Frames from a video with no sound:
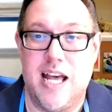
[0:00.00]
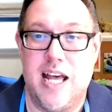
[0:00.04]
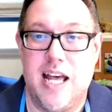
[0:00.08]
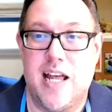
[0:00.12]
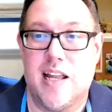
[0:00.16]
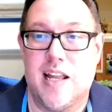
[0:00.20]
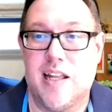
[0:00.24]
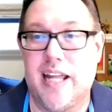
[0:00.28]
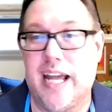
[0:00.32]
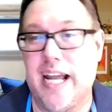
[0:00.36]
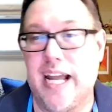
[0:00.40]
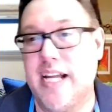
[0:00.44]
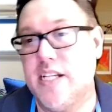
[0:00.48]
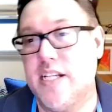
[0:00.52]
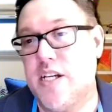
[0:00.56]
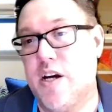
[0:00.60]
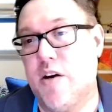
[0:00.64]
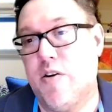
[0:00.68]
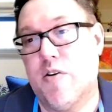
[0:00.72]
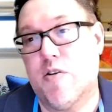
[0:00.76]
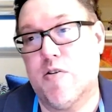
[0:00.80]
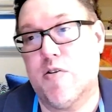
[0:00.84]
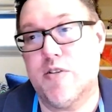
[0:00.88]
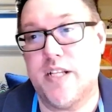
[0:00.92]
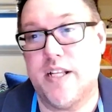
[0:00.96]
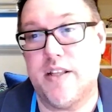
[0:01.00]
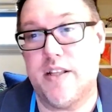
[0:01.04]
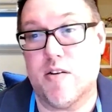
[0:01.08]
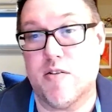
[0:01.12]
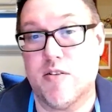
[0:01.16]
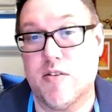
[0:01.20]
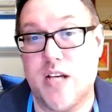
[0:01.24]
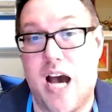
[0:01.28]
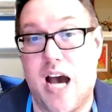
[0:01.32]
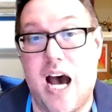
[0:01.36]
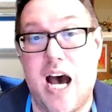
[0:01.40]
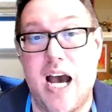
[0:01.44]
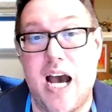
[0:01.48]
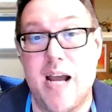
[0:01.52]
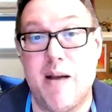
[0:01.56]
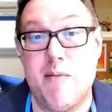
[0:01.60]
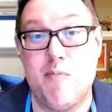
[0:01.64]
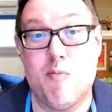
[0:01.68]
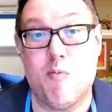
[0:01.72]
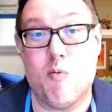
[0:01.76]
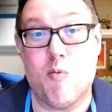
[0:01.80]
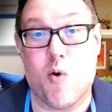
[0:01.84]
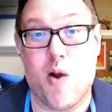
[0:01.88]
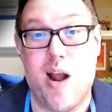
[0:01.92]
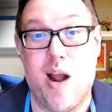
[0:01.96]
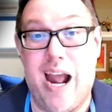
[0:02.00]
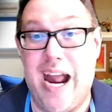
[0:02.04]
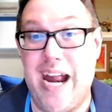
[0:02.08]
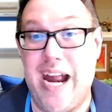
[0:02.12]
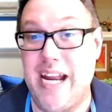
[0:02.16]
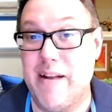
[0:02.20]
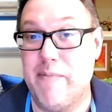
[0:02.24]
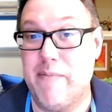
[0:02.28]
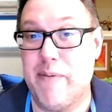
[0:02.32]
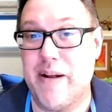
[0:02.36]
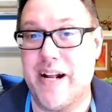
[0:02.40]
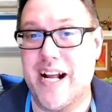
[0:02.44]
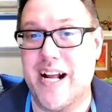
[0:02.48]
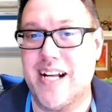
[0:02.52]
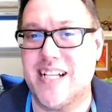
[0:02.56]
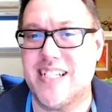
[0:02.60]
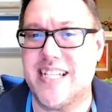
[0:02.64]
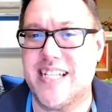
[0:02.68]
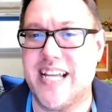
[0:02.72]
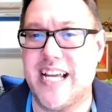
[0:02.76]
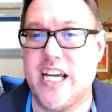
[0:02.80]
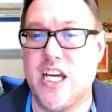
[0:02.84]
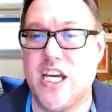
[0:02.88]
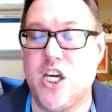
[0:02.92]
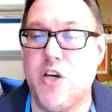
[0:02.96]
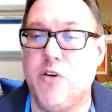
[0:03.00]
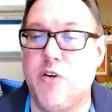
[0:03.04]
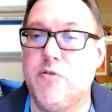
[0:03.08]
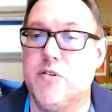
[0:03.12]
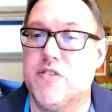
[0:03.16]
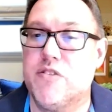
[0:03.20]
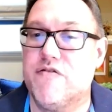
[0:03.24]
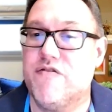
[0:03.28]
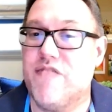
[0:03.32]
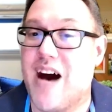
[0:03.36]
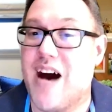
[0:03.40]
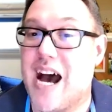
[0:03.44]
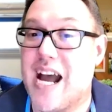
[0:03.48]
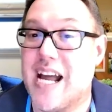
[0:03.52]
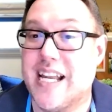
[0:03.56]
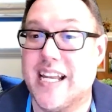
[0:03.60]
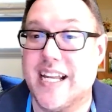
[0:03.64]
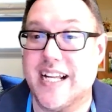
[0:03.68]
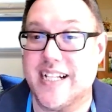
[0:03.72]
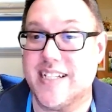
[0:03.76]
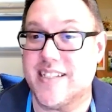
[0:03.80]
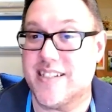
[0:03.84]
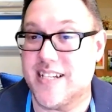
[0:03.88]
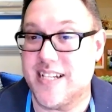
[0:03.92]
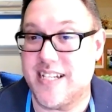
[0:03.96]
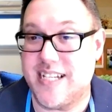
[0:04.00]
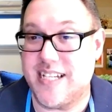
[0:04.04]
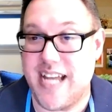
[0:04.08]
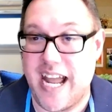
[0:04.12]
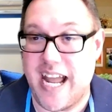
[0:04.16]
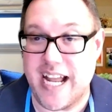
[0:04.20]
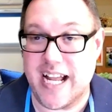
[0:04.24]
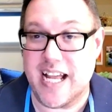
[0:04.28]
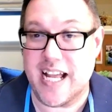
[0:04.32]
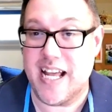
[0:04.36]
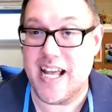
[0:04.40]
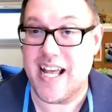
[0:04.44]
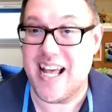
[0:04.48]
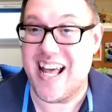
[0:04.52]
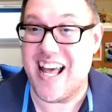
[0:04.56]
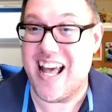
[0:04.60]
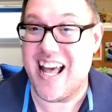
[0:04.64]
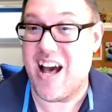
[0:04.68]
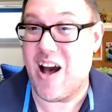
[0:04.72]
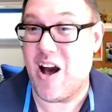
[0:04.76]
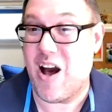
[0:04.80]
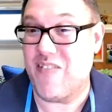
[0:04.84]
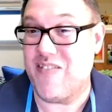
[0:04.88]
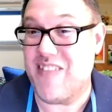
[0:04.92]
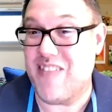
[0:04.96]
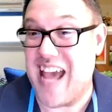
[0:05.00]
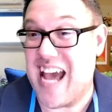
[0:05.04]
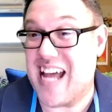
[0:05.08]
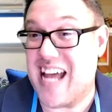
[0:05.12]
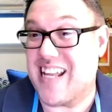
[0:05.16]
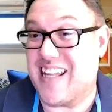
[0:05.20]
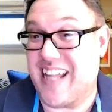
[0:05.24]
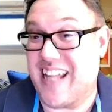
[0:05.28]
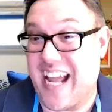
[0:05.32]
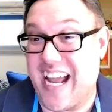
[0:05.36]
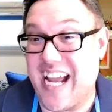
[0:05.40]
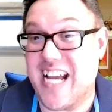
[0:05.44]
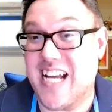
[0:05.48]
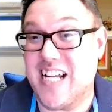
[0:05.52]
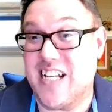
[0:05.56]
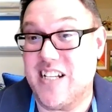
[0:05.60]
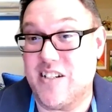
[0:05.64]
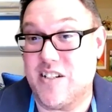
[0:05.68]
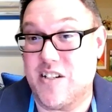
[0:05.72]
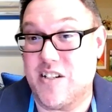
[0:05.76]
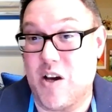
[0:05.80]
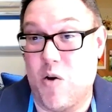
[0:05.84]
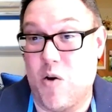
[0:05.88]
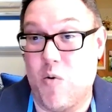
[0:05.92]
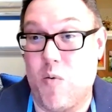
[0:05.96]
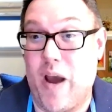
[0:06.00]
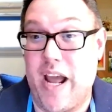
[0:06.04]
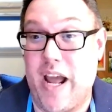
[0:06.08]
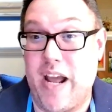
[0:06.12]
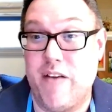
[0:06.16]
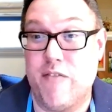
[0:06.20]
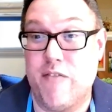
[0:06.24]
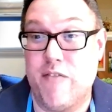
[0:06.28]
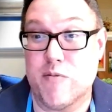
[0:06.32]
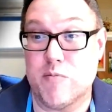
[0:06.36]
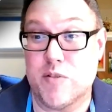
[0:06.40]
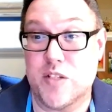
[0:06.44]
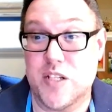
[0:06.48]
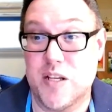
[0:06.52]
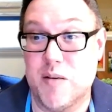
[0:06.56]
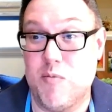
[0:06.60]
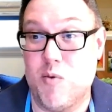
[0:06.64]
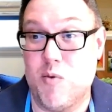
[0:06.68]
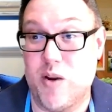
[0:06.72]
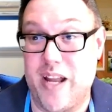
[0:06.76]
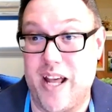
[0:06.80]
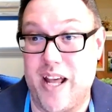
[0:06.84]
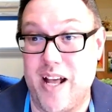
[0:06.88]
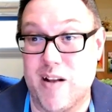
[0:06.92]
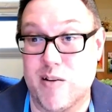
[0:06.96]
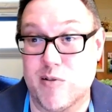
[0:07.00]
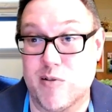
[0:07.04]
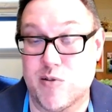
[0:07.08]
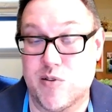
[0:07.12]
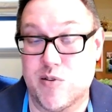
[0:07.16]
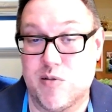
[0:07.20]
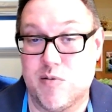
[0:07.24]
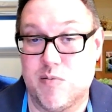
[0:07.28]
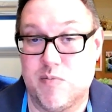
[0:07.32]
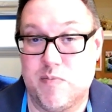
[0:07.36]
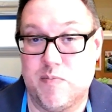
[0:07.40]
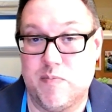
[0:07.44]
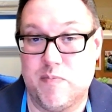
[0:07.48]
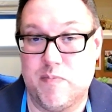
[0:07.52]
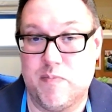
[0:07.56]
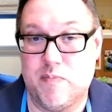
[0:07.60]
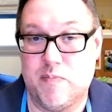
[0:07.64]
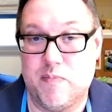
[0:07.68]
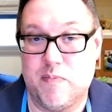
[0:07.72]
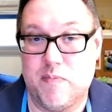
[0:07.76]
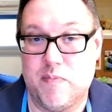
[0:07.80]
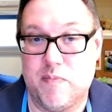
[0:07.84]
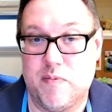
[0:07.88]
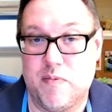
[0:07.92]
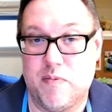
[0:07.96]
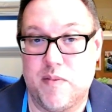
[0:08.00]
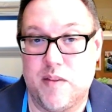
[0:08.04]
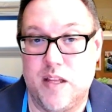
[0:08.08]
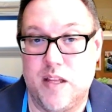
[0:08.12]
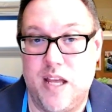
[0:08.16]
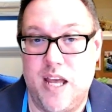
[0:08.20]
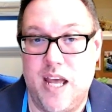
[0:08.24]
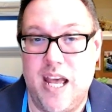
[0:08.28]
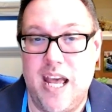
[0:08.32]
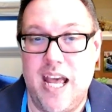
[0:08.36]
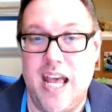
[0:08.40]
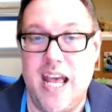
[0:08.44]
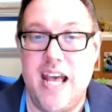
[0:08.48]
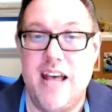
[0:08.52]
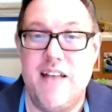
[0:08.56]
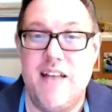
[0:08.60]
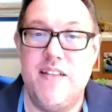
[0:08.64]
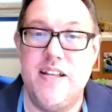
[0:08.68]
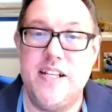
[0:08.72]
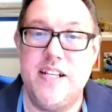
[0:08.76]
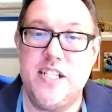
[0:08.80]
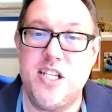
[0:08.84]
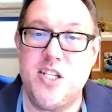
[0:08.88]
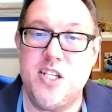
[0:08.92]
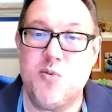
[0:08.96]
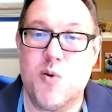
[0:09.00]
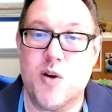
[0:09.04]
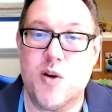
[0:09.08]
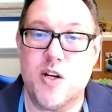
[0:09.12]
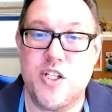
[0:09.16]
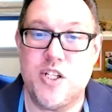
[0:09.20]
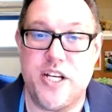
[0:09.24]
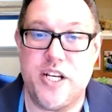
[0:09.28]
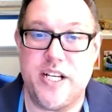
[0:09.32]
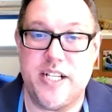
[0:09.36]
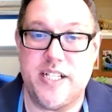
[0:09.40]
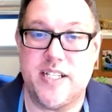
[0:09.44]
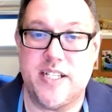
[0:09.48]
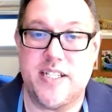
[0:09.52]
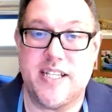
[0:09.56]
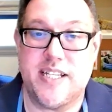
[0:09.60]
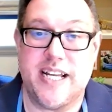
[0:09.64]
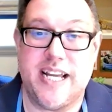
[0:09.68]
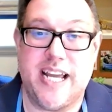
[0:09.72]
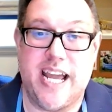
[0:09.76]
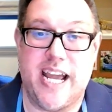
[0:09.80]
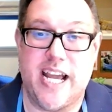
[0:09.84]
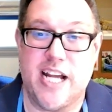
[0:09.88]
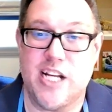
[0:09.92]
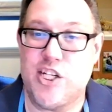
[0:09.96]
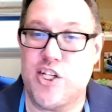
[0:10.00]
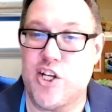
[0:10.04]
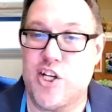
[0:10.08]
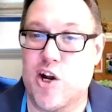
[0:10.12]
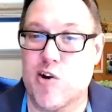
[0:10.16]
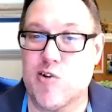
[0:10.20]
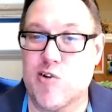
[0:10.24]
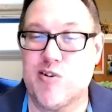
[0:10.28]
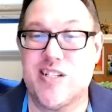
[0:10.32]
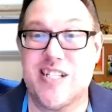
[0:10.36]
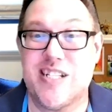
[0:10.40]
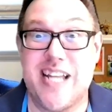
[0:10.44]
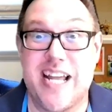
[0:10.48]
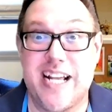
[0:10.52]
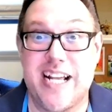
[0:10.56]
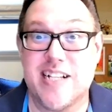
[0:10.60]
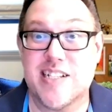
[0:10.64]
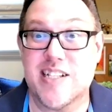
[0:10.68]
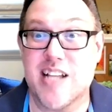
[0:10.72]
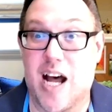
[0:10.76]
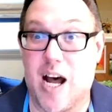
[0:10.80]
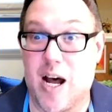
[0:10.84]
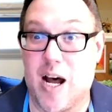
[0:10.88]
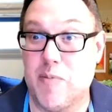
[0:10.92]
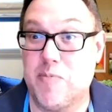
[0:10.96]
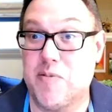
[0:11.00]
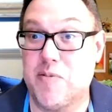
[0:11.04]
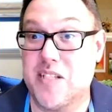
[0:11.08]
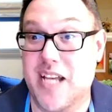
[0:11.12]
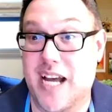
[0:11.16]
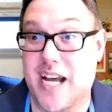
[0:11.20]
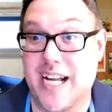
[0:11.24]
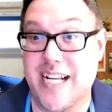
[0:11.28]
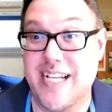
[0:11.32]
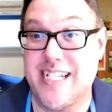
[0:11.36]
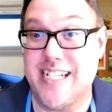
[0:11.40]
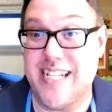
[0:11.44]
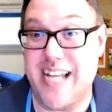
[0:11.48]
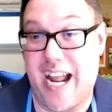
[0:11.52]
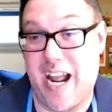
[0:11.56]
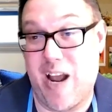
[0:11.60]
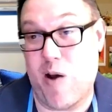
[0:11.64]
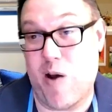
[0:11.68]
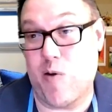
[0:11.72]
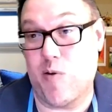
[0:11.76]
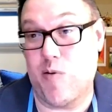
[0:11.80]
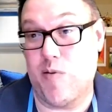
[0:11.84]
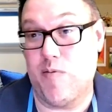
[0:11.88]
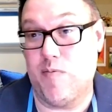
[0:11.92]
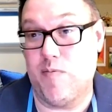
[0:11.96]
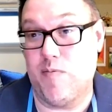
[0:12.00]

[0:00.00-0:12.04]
Landowners in their time were hated because they used violence to take that land away from someone else. This is where Jesus again turns things upside down.